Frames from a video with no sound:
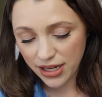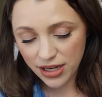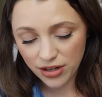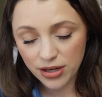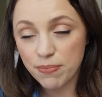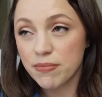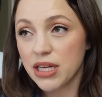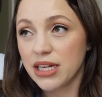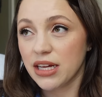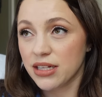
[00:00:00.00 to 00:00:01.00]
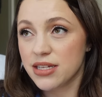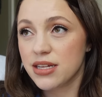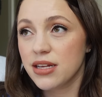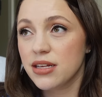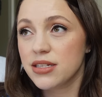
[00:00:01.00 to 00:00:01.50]
here in a
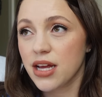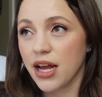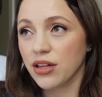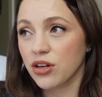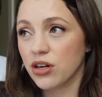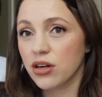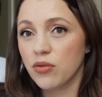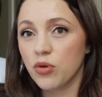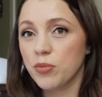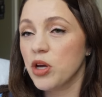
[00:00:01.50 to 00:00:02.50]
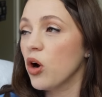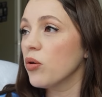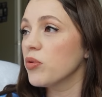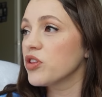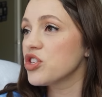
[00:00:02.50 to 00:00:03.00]
minute, Tyler will be
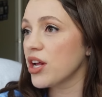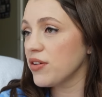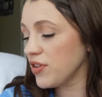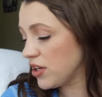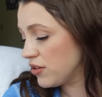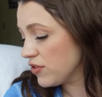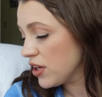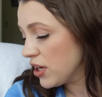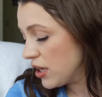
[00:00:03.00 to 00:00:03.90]
home with Genevieve.